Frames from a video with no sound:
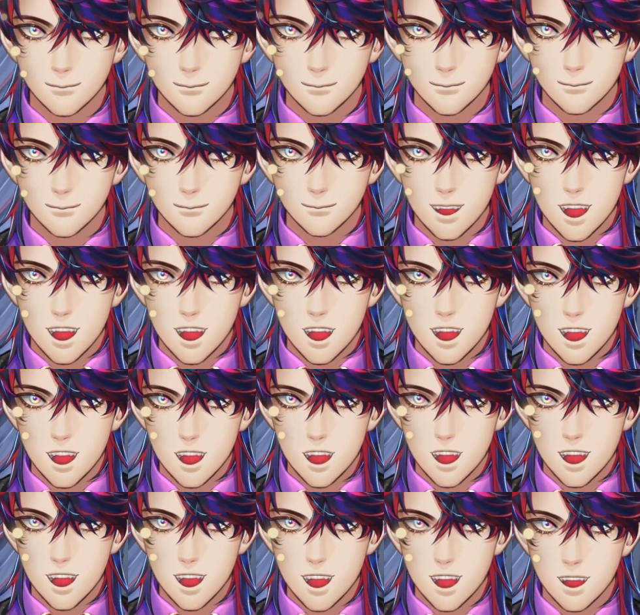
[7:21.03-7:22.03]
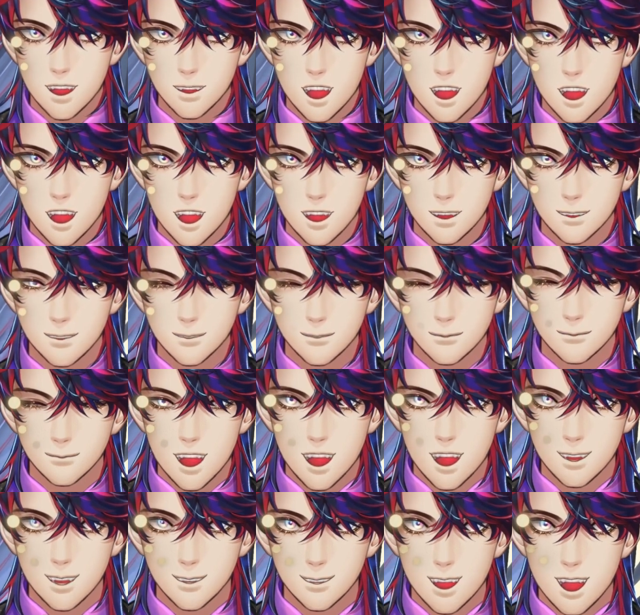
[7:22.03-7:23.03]
I'm an advisor with Schale. It's
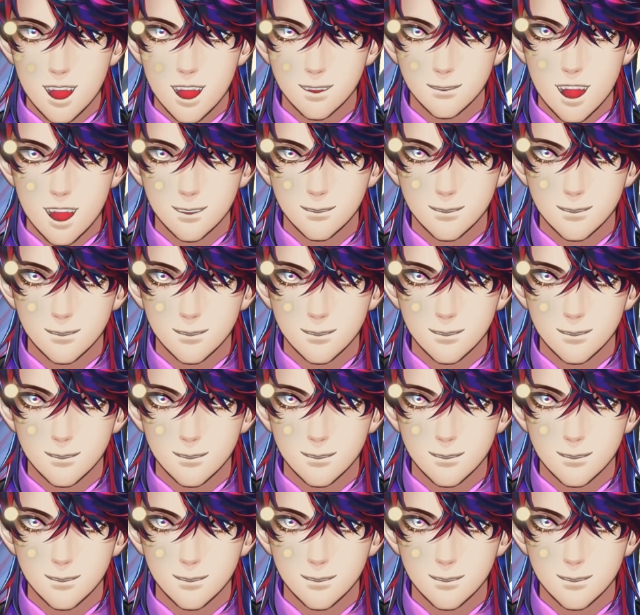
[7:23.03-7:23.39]
nice to meet you.